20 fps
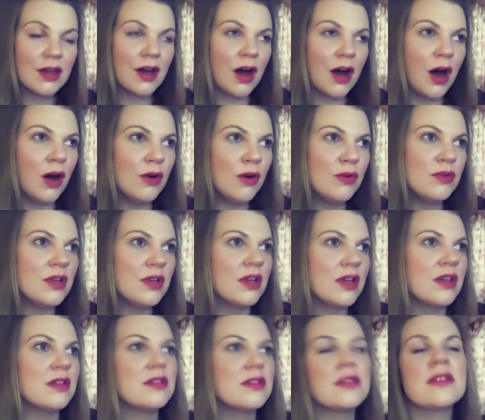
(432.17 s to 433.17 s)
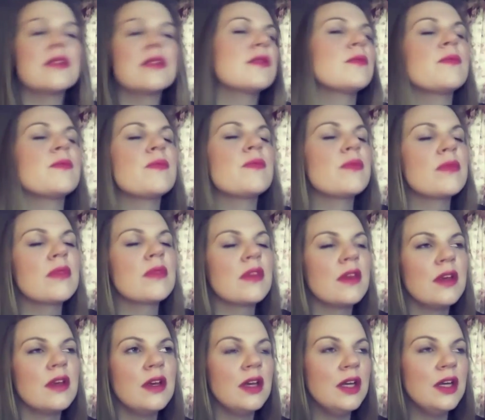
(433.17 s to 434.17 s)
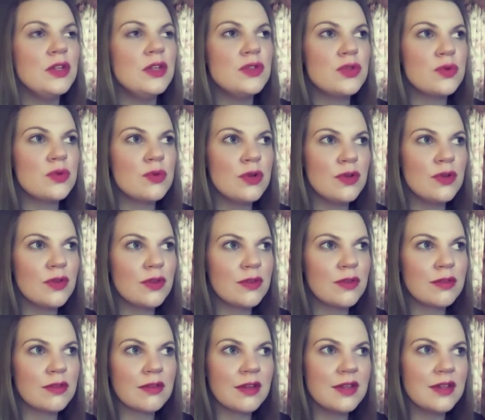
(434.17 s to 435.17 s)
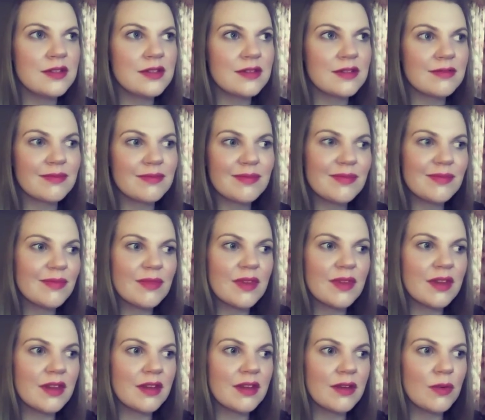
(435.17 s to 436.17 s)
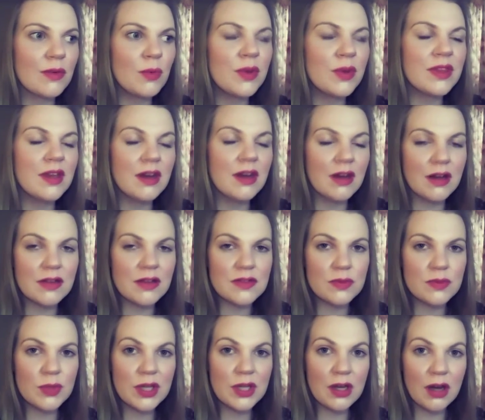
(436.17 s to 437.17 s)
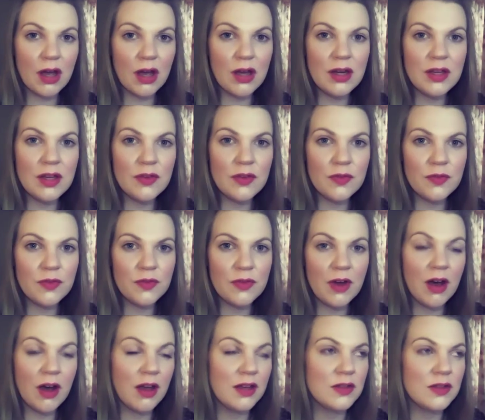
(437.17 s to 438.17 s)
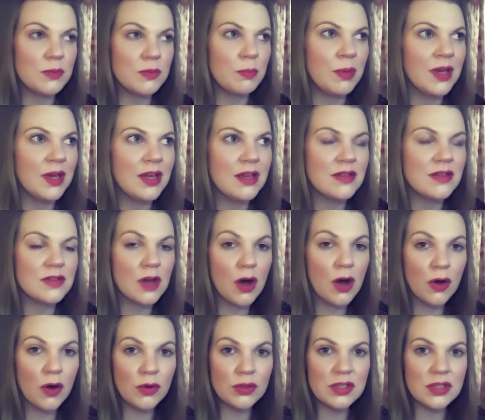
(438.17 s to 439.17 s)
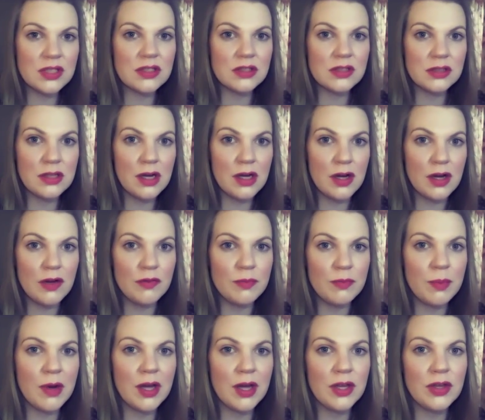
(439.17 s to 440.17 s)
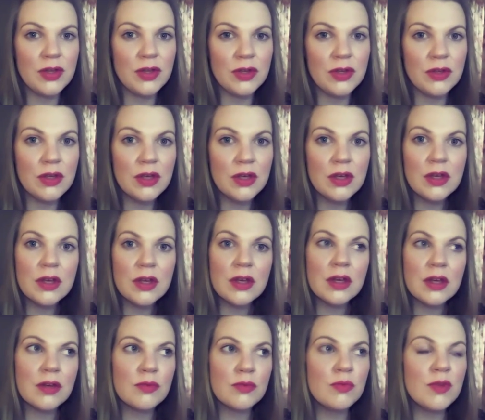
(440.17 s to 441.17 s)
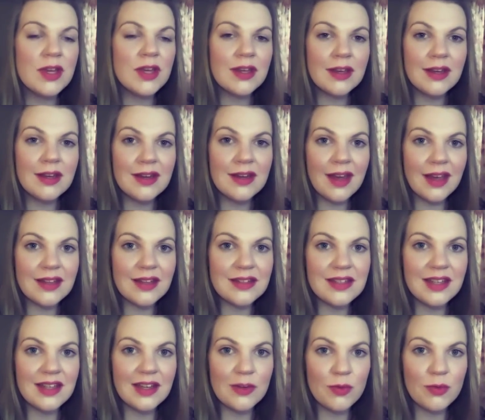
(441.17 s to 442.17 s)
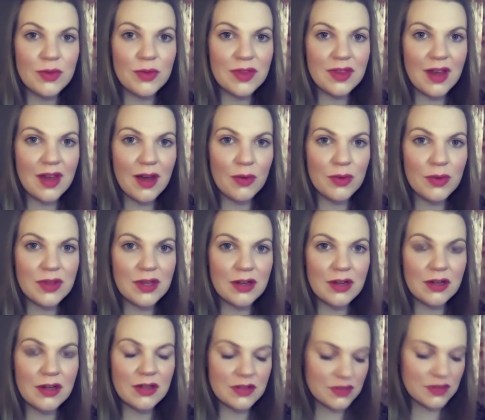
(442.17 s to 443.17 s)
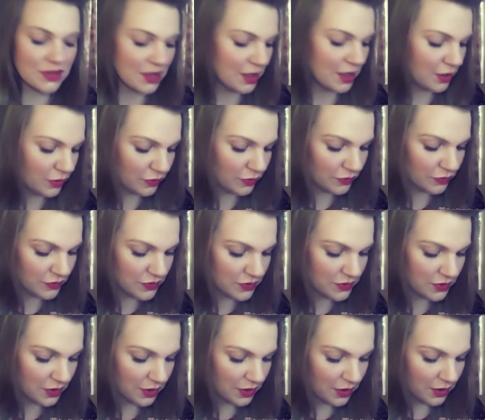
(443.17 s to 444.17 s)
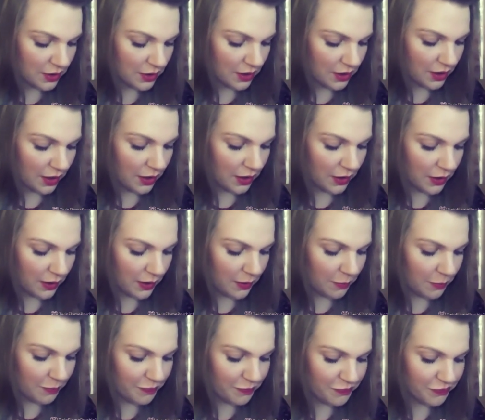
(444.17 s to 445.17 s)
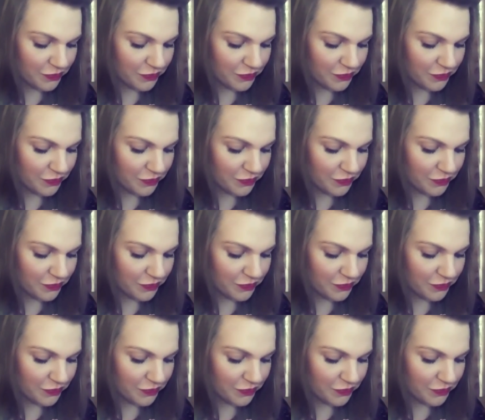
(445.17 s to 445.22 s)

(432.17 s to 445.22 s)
Wholeness, in truth, is within us. We can only find peace, wholeness, love by reconnecting with that within ourselves. Um,